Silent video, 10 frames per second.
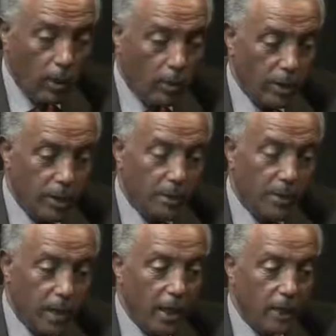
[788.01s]
No, what I'm
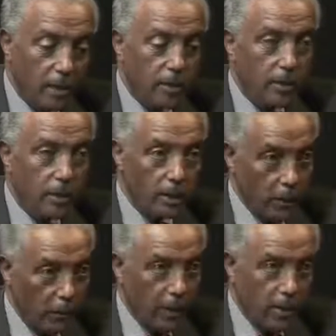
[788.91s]
saying is
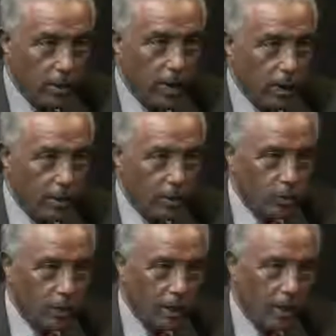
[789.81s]
Ethiopia's reality
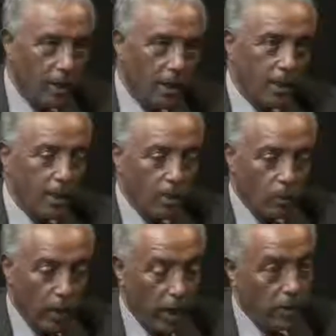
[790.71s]
today,
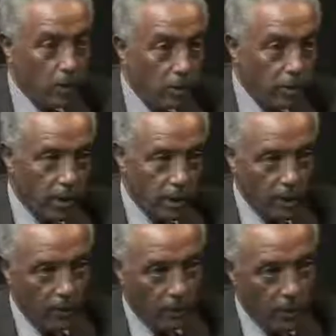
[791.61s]
we had unitary
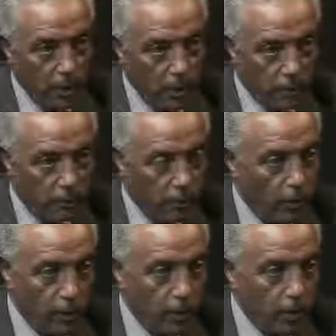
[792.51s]
governments
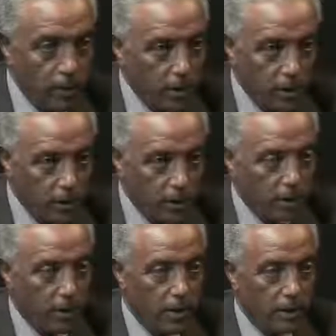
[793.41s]
for years and years
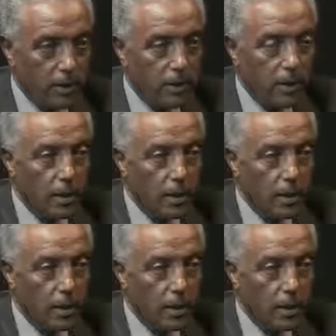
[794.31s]
and years,